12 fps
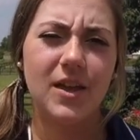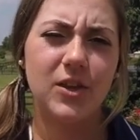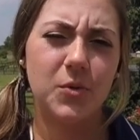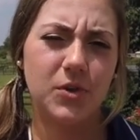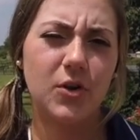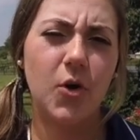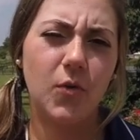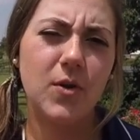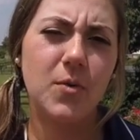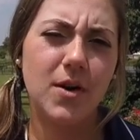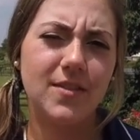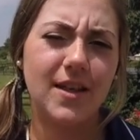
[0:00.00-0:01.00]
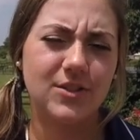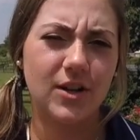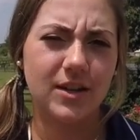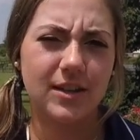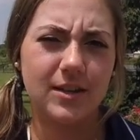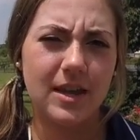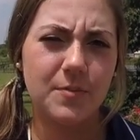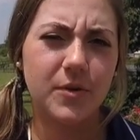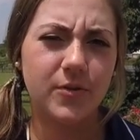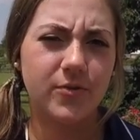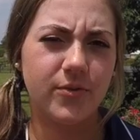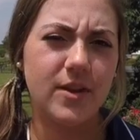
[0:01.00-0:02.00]
You were the only one that tried to keep
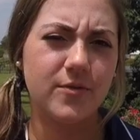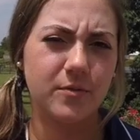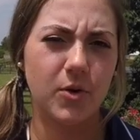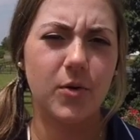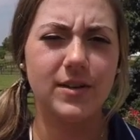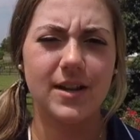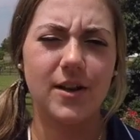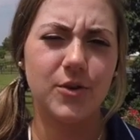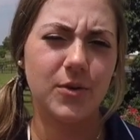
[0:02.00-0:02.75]
your feet from going down.